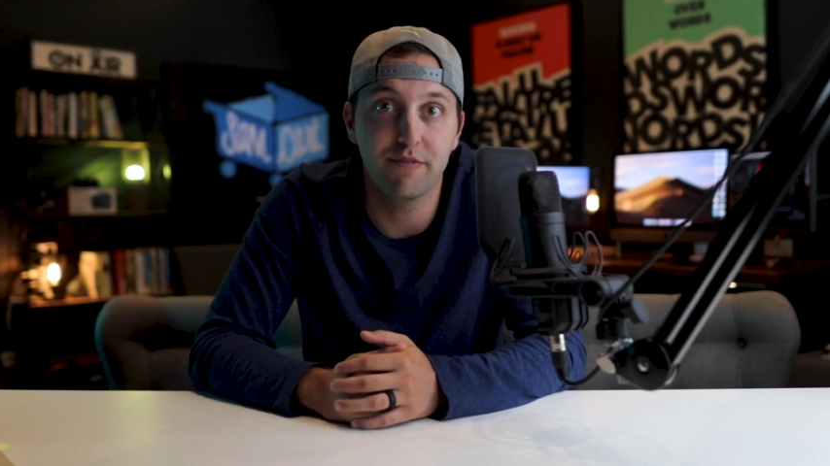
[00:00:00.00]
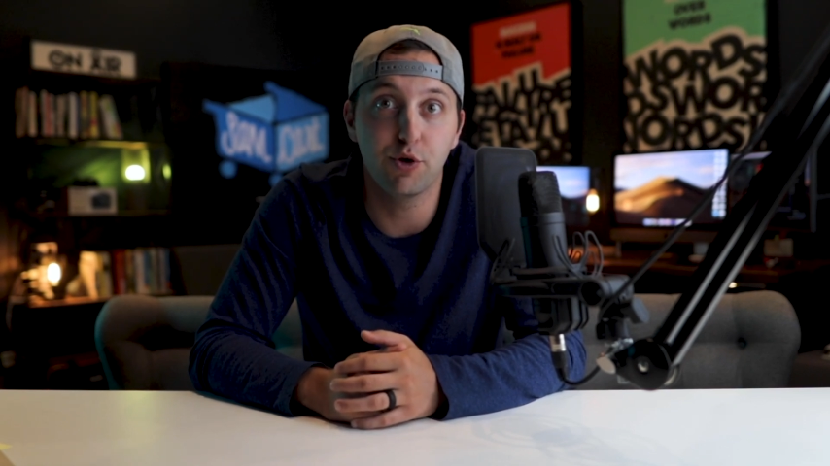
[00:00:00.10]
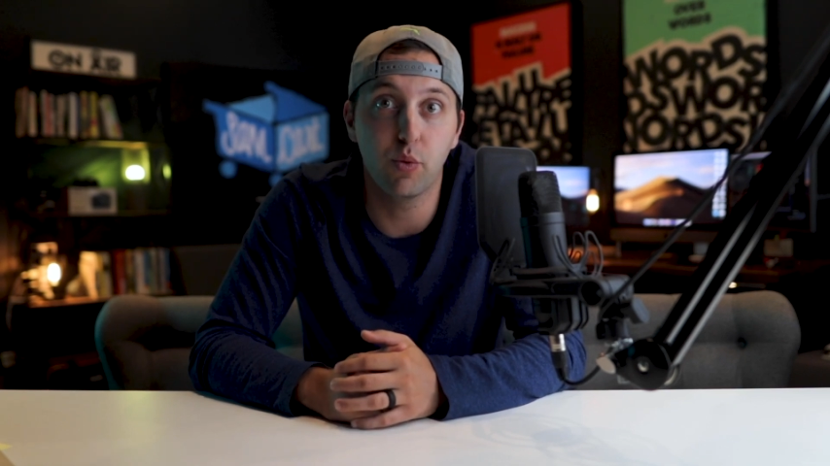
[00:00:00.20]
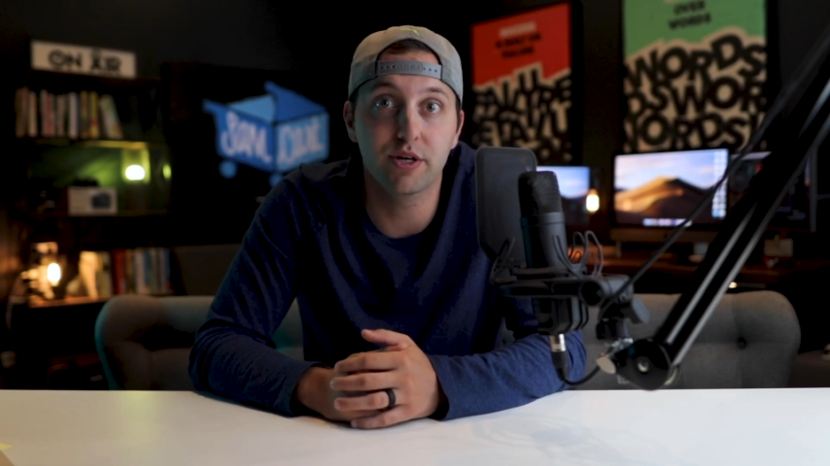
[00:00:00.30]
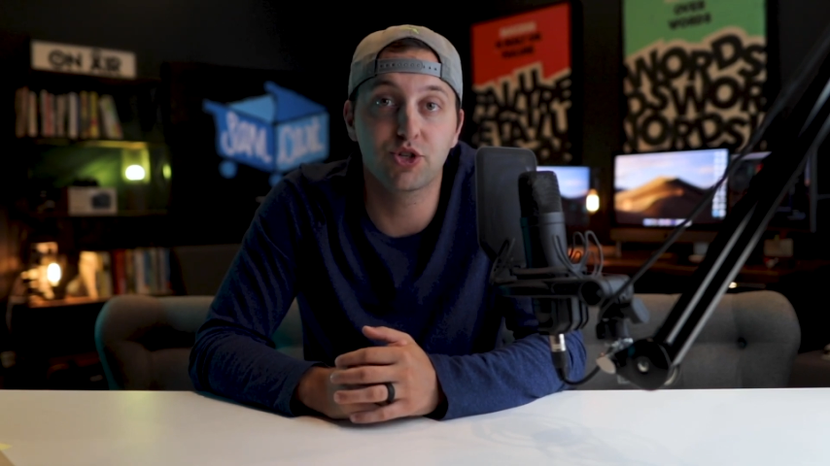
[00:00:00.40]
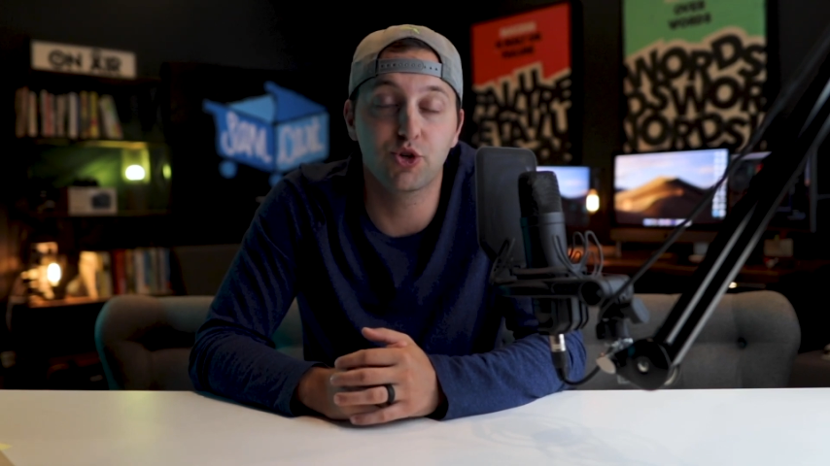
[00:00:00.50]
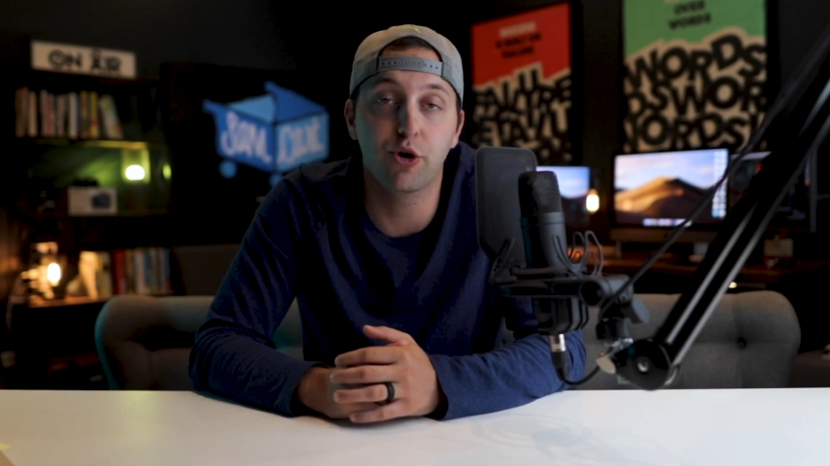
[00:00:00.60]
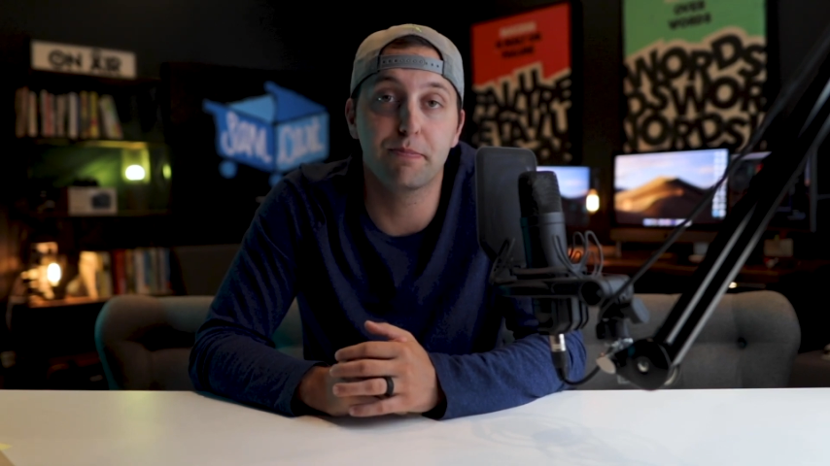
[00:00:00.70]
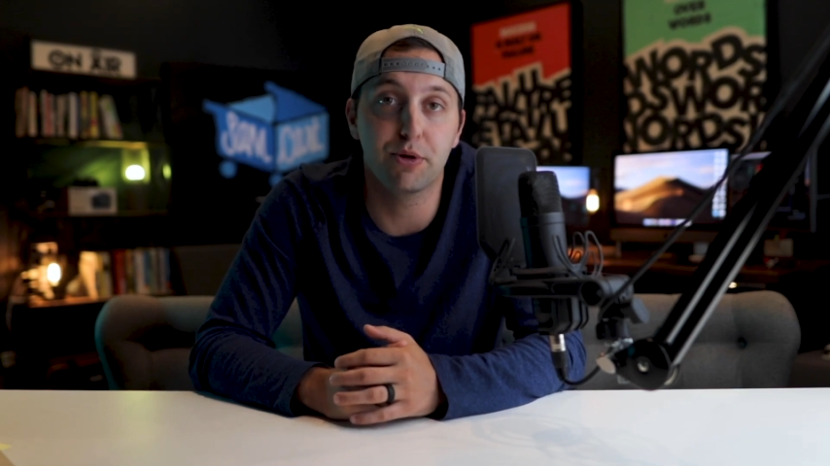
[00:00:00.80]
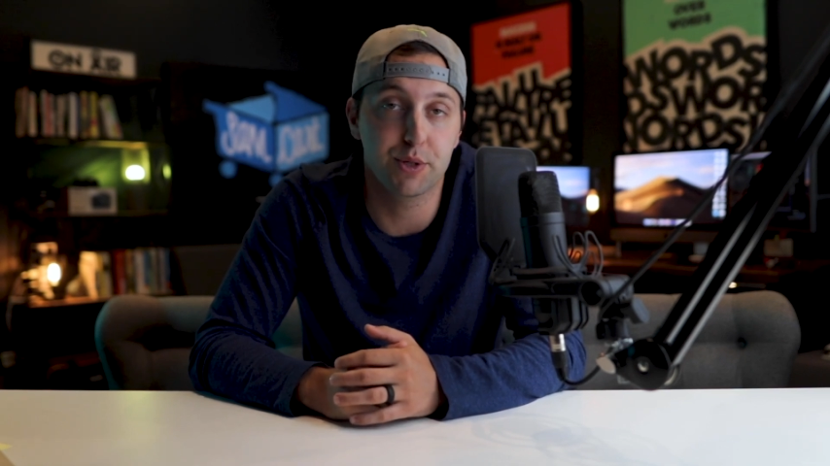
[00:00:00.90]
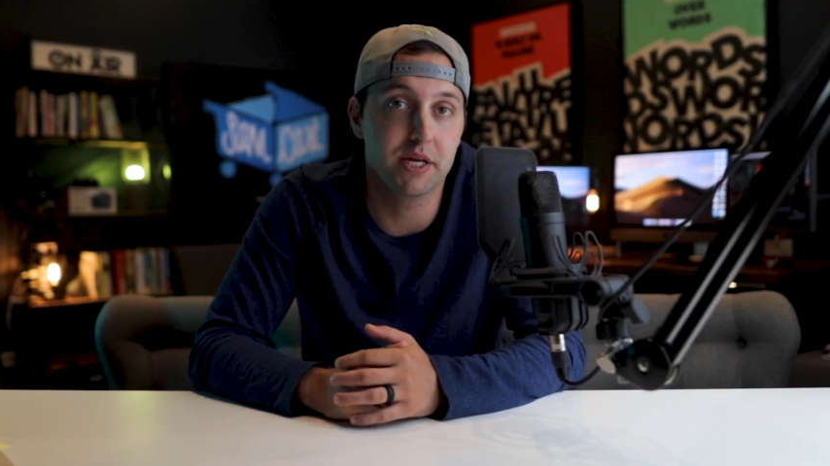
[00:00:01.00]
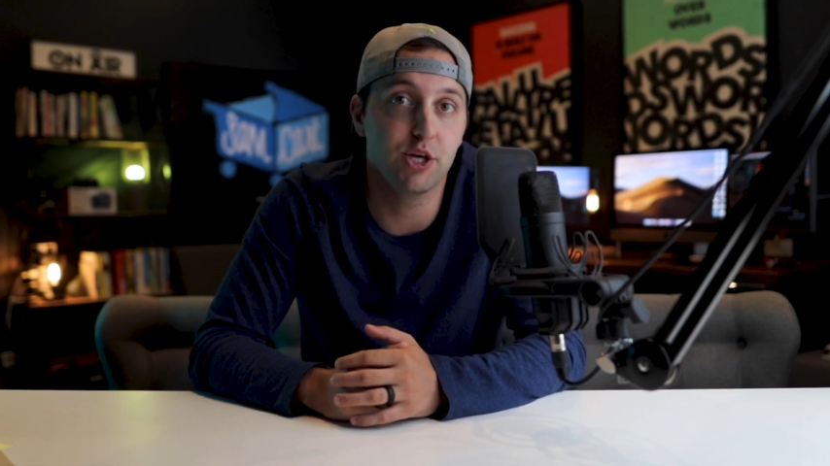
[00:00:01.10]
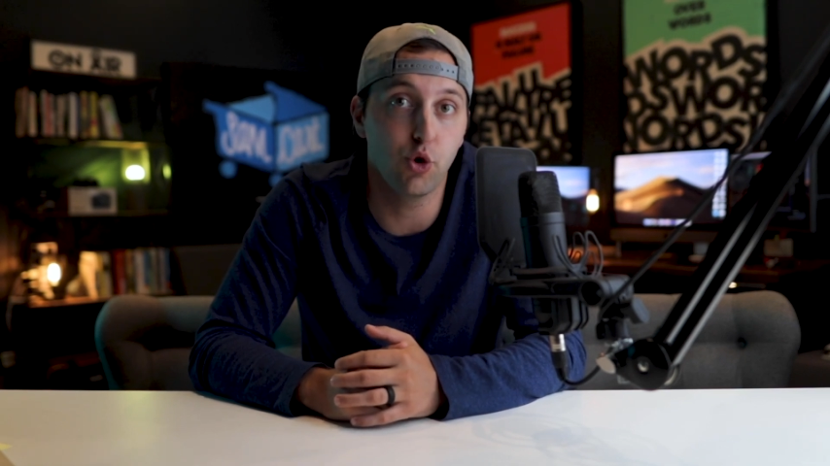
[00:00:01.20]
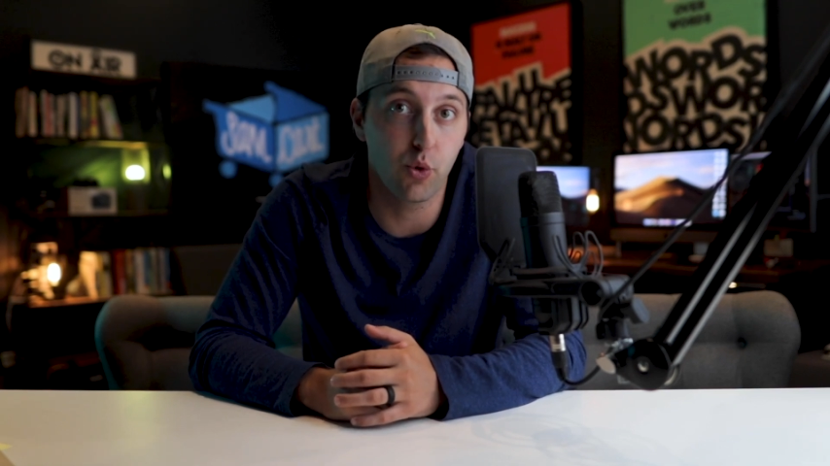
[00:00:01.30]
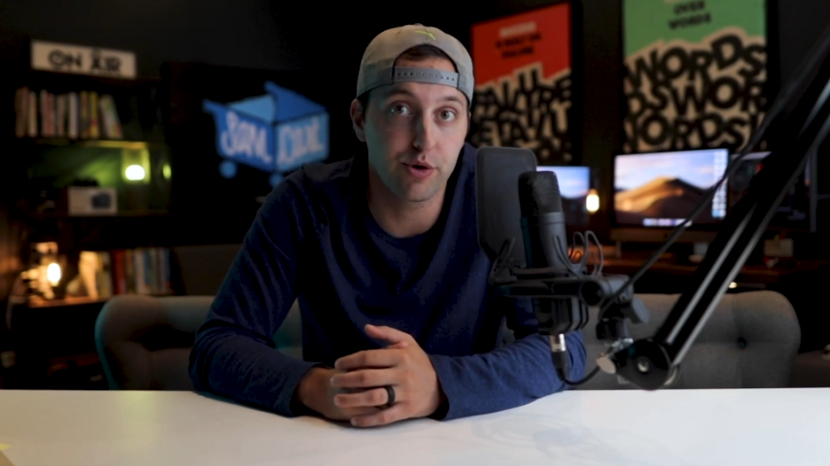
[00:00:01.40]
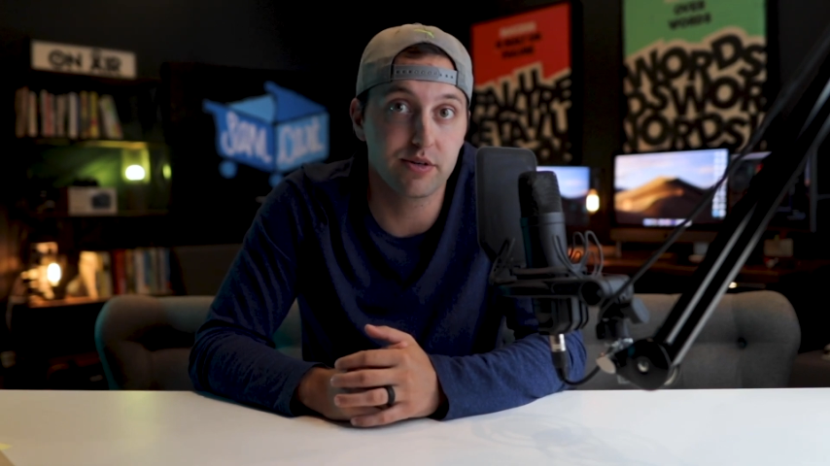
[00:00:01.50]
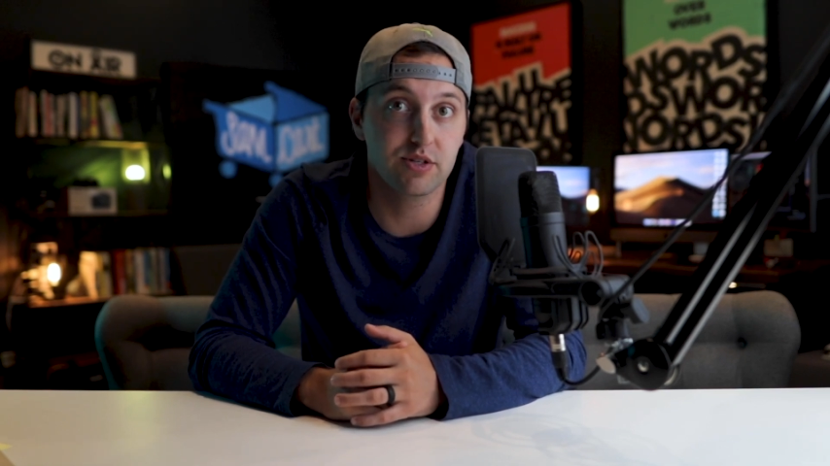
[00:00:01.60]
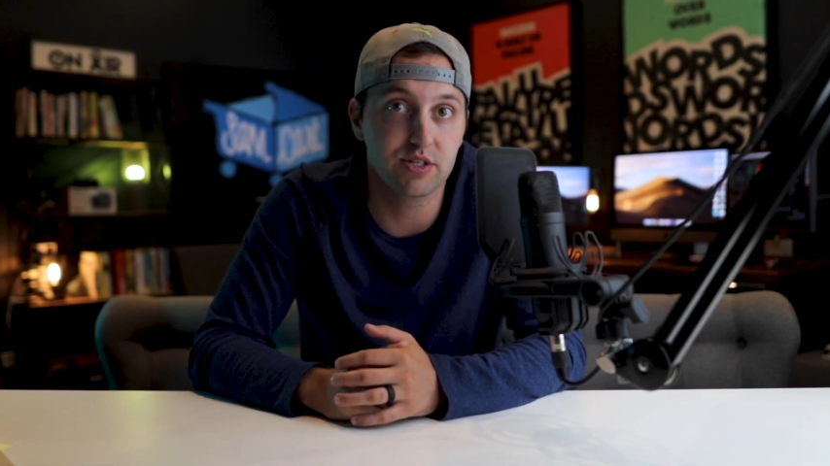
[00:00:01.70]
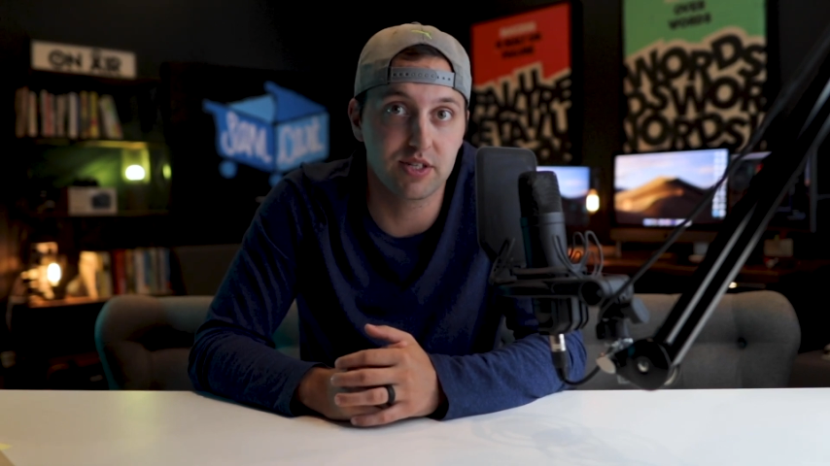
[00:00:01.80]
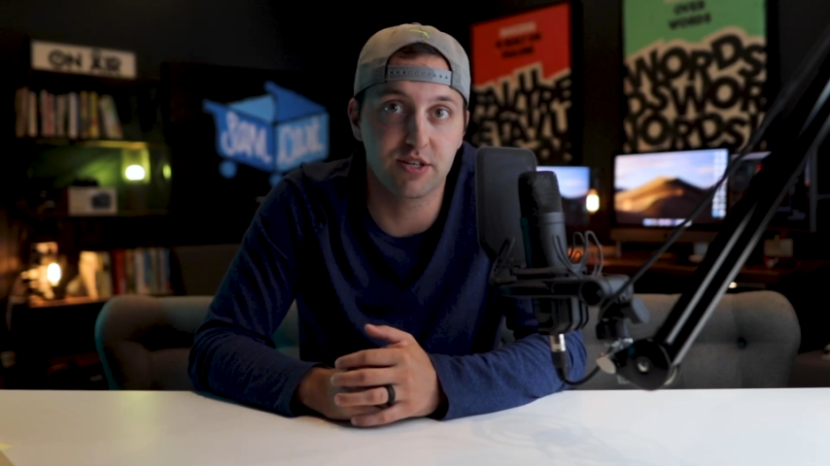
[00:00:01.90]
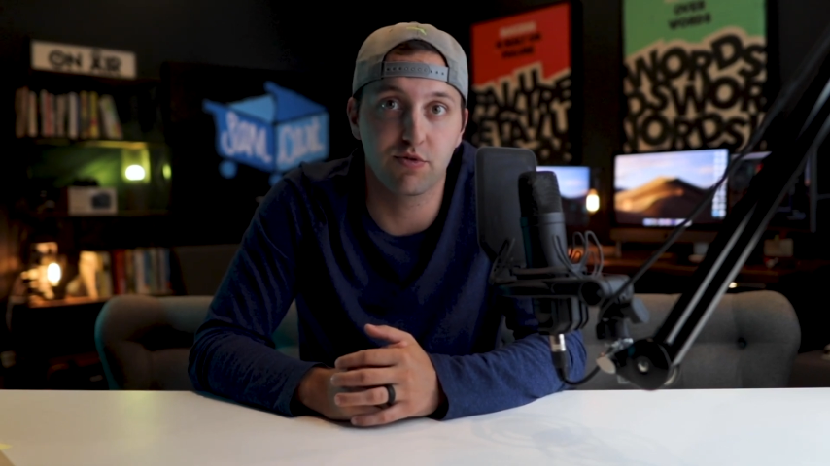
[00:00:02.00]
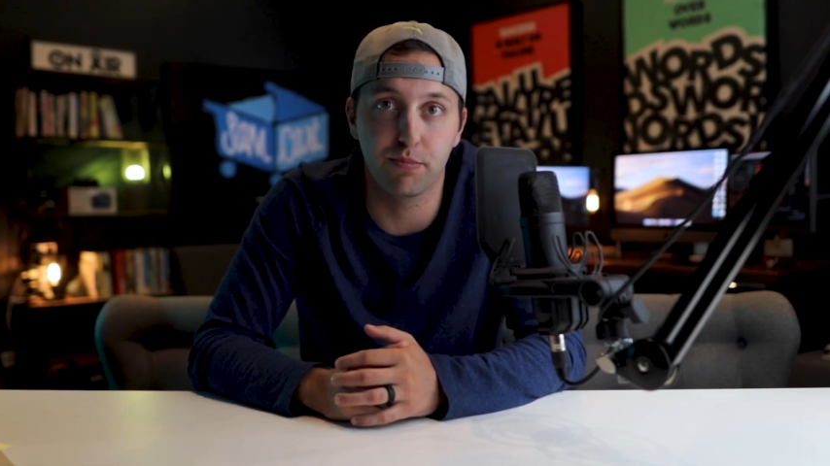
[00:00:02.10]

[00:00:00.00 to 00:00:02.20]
if you want to start building your successful